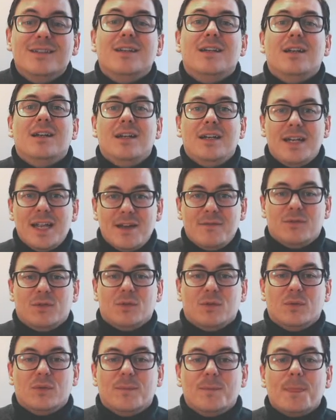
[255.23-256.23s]

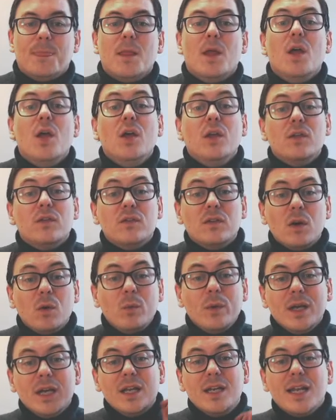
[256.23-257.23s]
level. So
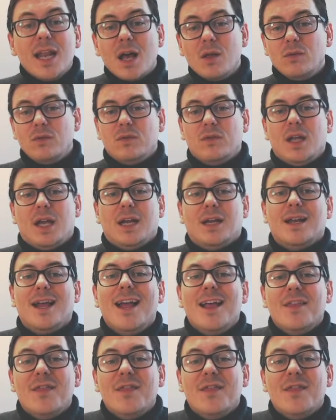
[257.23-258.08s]
we can now state